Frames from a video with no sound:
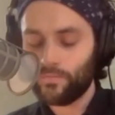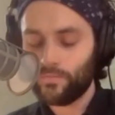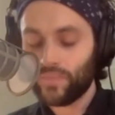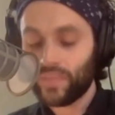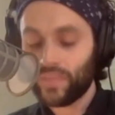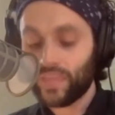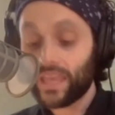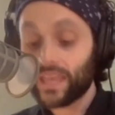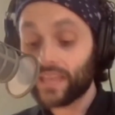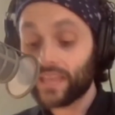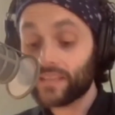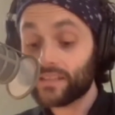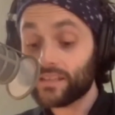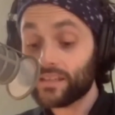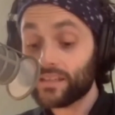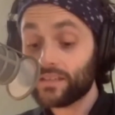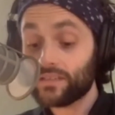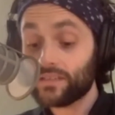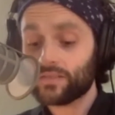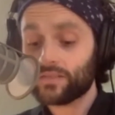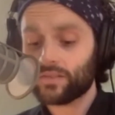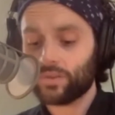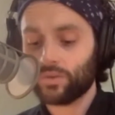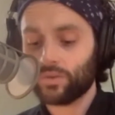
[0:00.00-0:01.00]

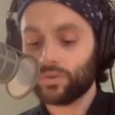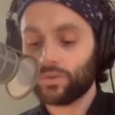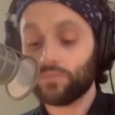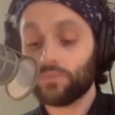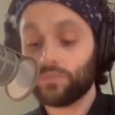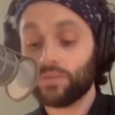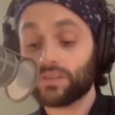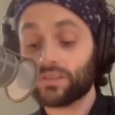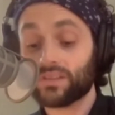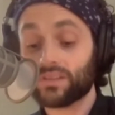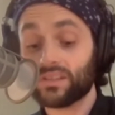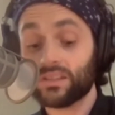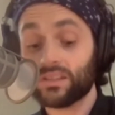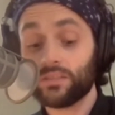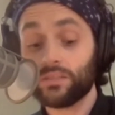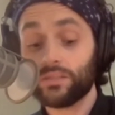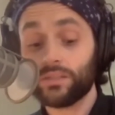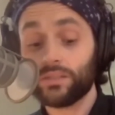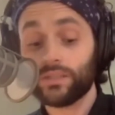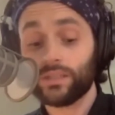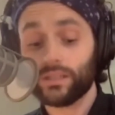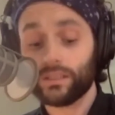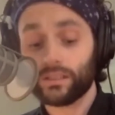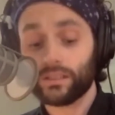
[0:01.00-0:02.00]
18 souls must, in the
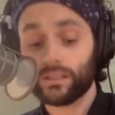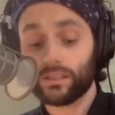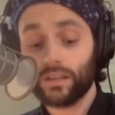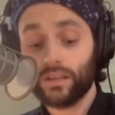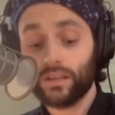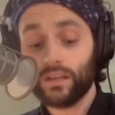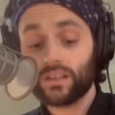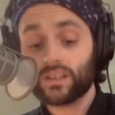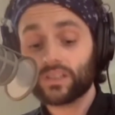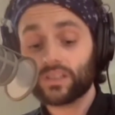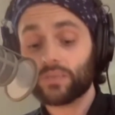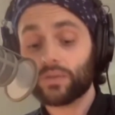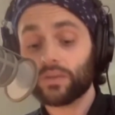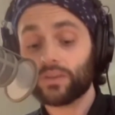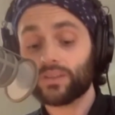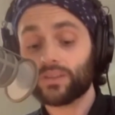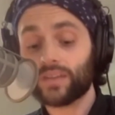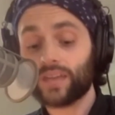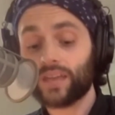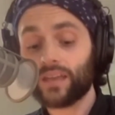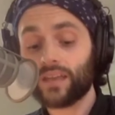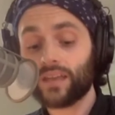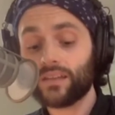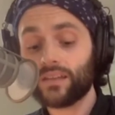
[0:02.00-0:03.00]
beginning,
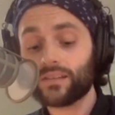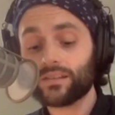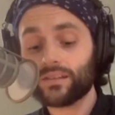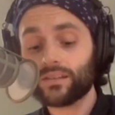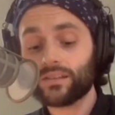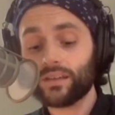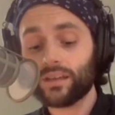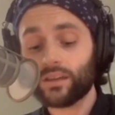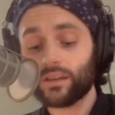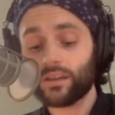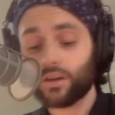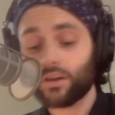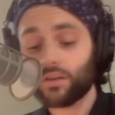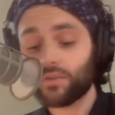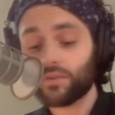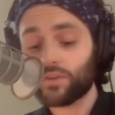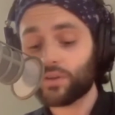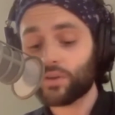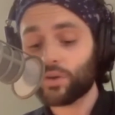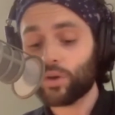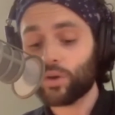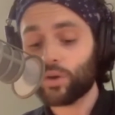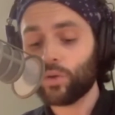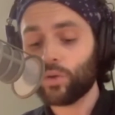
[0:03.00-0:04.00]
spontaneously and of
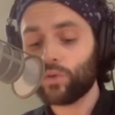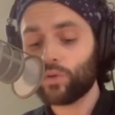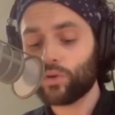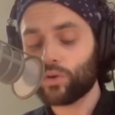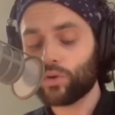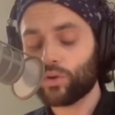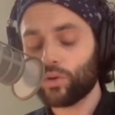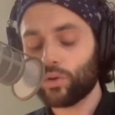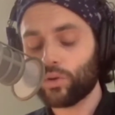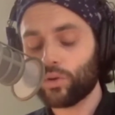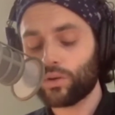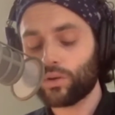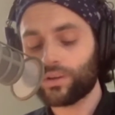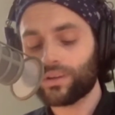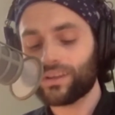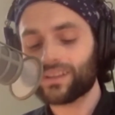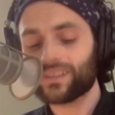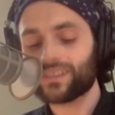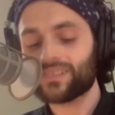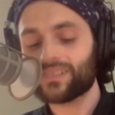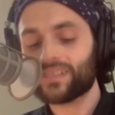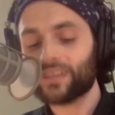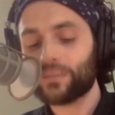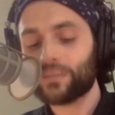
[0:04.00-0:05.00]
their own accord,
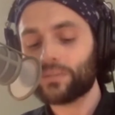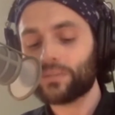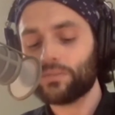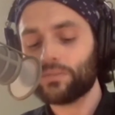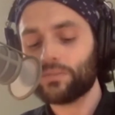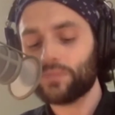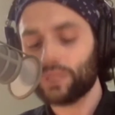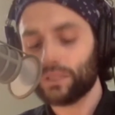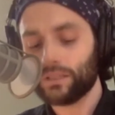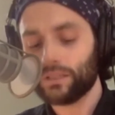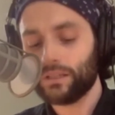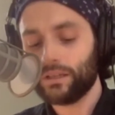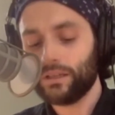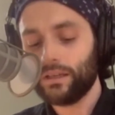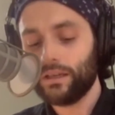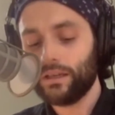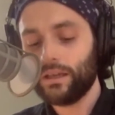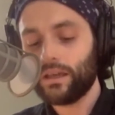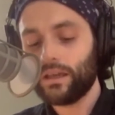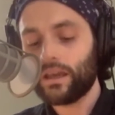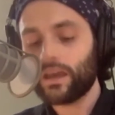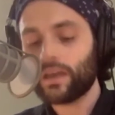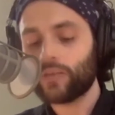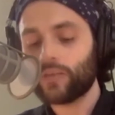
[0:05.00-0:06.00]
accept me
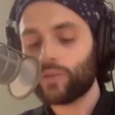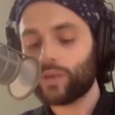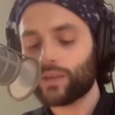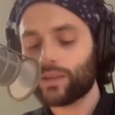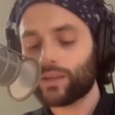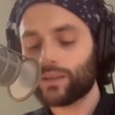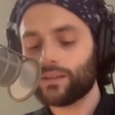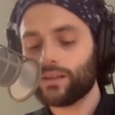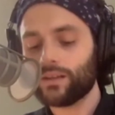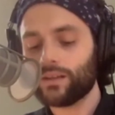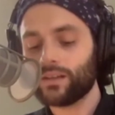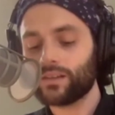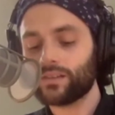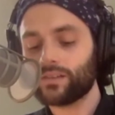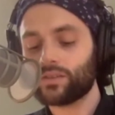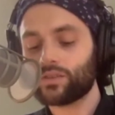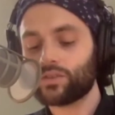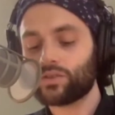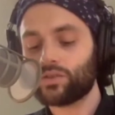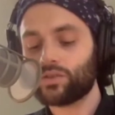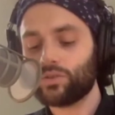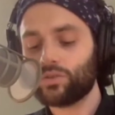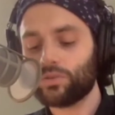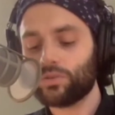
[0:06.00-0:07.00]
and recognize the
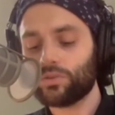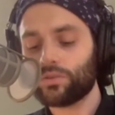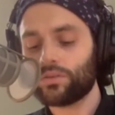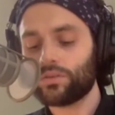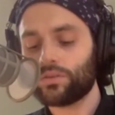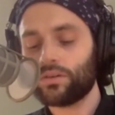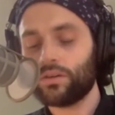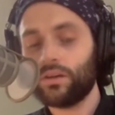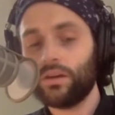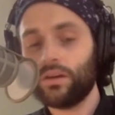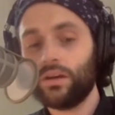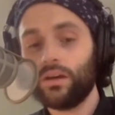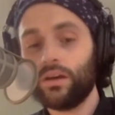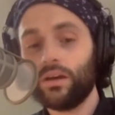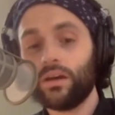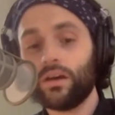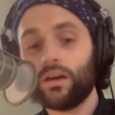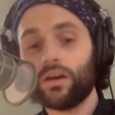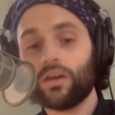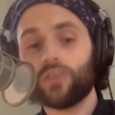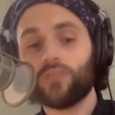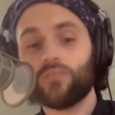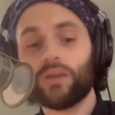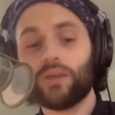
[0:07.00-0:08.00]
truth
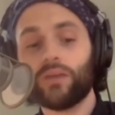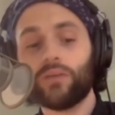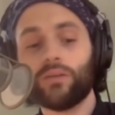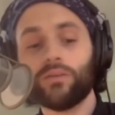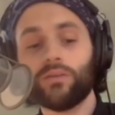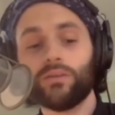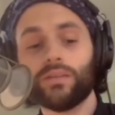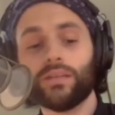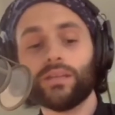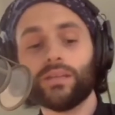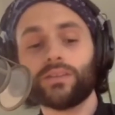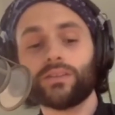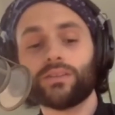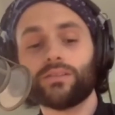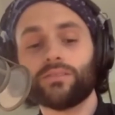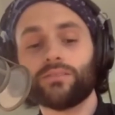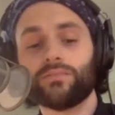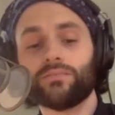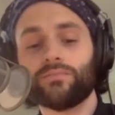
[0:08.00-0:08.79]
of my revelation.